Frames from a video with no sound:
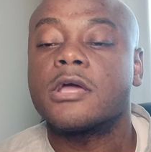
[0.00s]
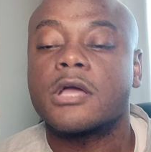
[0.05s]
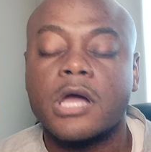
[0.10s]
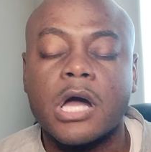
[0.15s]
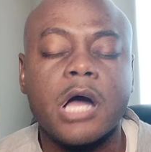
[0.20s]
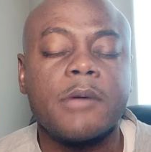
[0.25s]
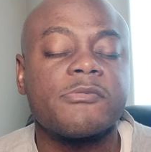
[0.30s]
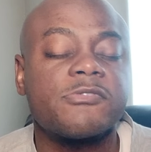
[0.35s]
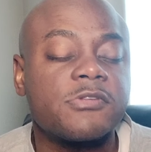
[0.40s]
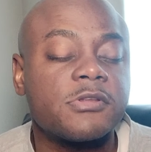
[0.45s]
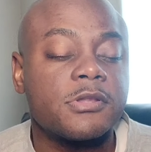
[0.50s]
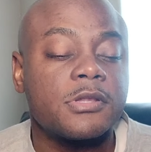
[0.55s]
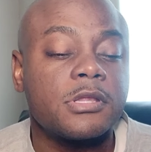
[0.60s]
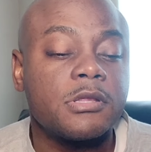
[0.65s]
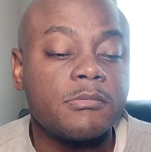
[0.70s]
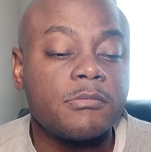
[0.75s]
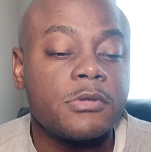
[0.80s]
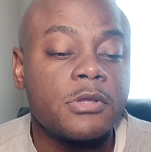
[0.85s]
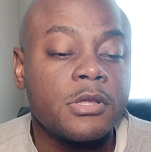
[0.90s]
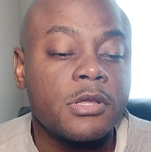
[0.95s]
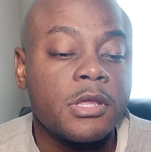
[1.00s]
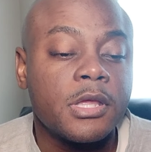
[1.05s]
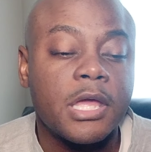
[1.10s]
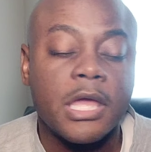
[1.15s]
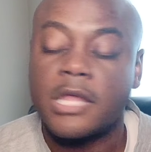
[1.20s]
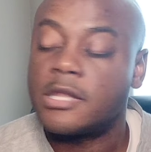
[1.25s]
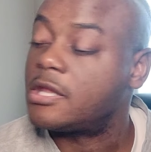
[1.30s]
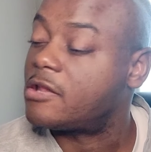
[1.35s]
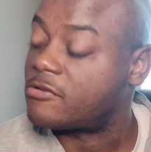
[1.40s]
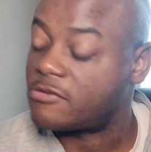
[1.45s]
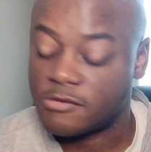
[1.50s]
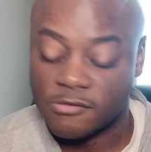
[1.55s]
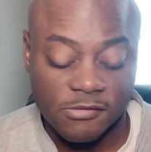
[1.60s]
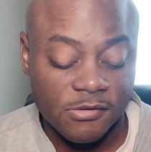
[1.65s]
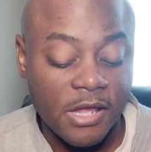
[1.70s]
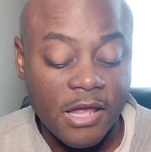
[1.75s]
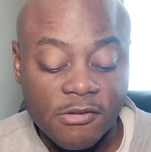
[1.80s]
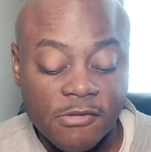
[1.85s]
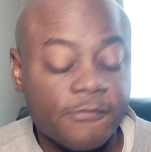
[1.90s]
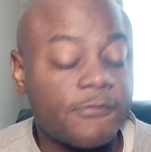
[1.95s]
comes to them and they're
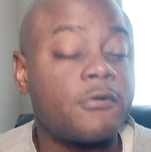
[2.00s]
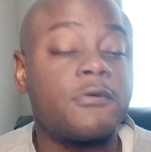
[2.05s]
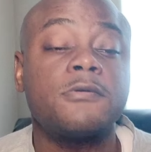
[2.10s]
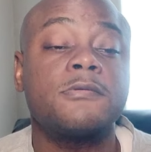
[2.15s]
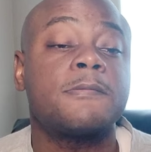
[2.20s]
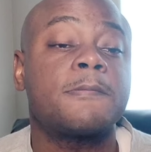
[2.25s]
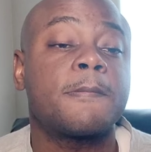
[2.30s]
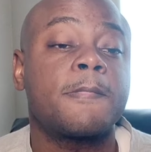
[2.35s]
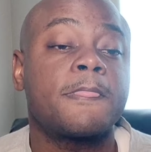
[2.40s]
successful,